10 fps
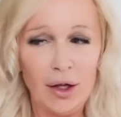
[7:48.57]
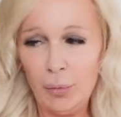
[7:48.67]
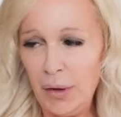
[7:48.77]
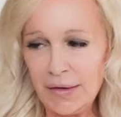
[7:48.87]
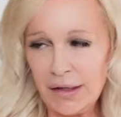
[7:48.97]

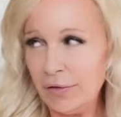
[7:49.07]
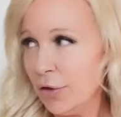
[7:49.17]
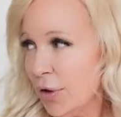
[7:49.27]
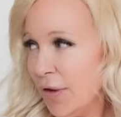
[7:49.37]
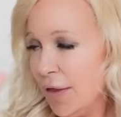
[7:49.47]
because I've
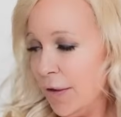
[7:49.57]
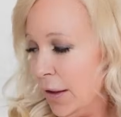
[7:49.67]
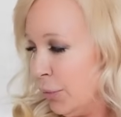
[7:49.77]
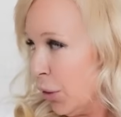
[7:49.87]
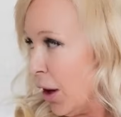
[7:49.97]
learned that
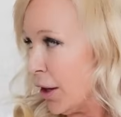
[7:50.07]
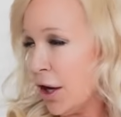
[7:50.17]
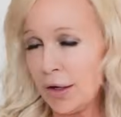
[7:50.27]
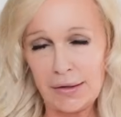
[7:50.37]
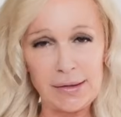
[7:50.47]
the
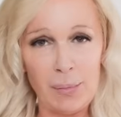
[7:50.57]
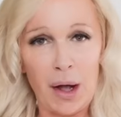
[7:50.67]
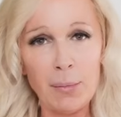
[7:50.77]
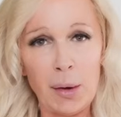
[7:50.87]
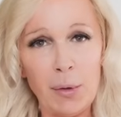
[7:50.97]
products
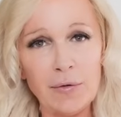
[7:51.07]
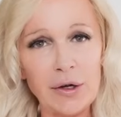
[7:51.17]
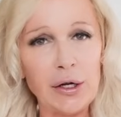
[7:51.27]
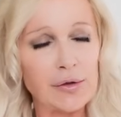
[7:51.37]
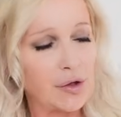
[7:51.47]
pop up over
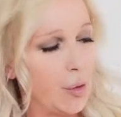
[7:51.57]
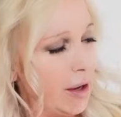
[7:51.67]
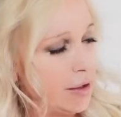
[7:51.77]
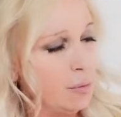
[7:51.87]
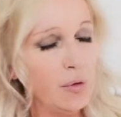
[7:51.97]
here. So I
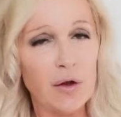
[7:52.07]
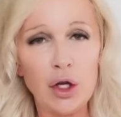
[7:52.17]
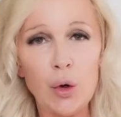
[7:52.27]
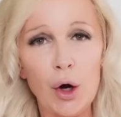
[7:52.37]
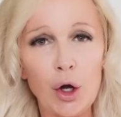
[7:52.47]
had to move the
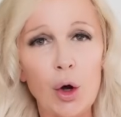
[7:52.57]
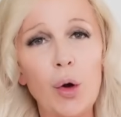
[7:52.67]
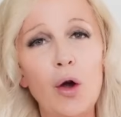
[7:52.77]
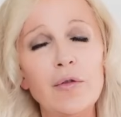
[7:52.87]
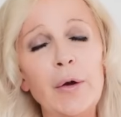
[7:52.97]
QR
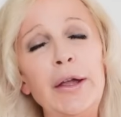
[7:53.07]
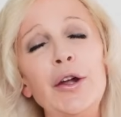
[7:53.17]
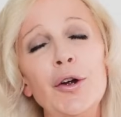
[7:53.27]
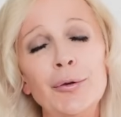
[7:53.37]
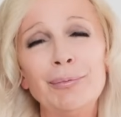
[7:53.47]
code over
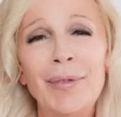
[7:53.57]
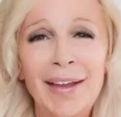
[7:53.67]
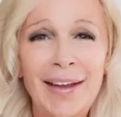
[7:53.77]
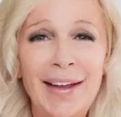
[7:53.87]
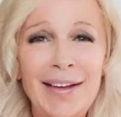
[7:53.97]
here.
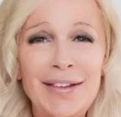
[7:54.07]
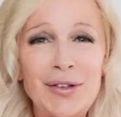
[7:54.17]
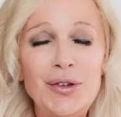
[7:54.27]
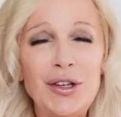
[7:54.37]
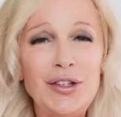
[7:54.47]
So
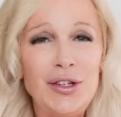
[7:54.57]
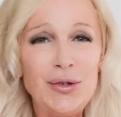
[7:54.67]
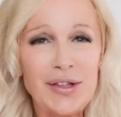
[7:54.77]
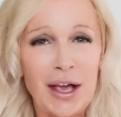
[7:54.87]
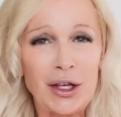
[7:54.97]
you can
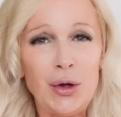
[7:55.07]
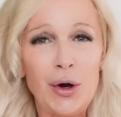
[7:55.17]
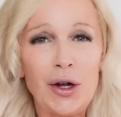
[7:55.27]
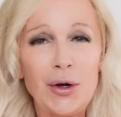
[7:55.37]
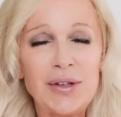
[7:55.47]
use that
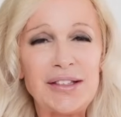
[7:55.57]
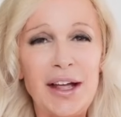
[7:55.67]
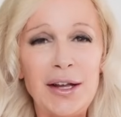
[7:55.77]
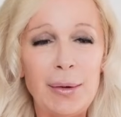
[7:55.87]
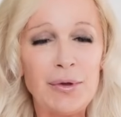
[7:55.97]
QR code to
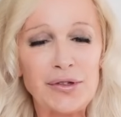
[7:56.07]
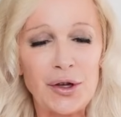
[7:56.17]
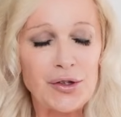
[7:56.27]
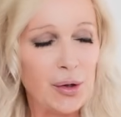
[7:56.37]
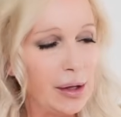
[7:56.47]
sign up. There's
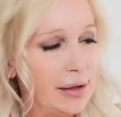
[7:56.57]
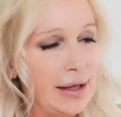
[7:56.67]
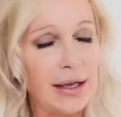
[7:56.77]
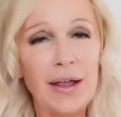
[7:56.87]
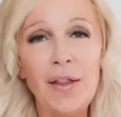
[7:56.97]
also a
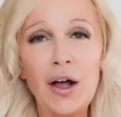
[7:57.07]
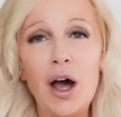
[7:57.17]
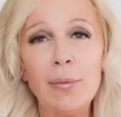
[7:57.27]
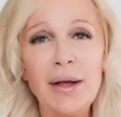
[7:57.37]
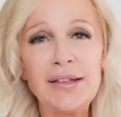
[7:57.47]
link in the
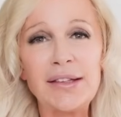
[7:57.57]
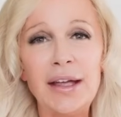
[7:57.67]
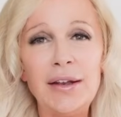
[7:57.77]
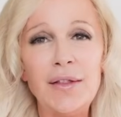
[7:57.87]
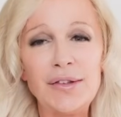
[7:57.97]
comments
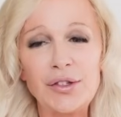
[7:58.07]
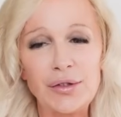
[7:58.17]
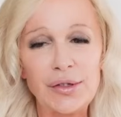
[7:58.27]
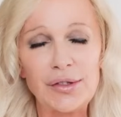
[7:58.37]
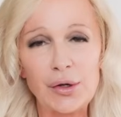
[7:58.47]
and in the
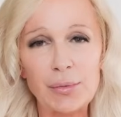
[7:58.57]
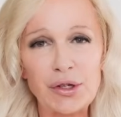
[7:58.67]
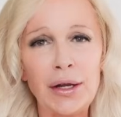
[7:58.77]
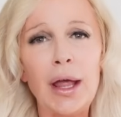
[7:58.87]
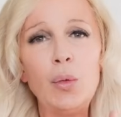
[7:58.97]

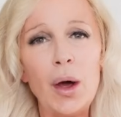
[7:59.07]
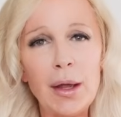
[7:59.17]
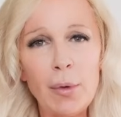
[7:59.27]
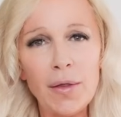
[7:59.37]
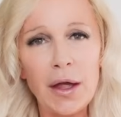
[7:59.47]
description. And while
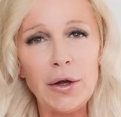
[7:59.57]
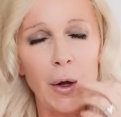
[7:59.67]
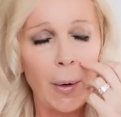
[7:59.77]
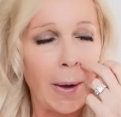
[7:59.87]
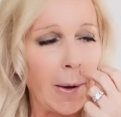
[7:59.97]
I'm on that
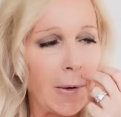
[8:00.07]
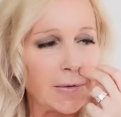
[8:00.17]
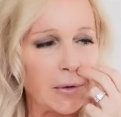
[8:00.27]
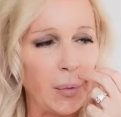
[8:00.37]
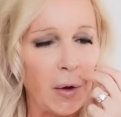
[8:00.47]
note, I
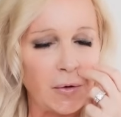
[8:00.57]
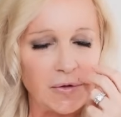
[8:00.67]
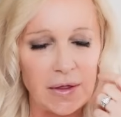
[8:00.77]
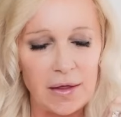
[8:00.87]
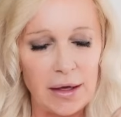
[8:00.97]
also
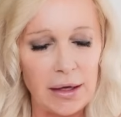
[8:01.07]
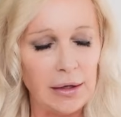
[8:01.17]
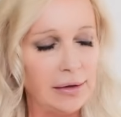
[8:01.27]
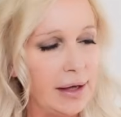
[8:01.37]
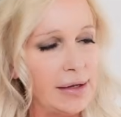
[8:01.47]
post the
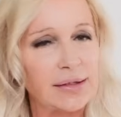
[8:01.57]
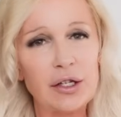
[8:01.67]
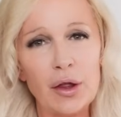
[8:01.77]
links to the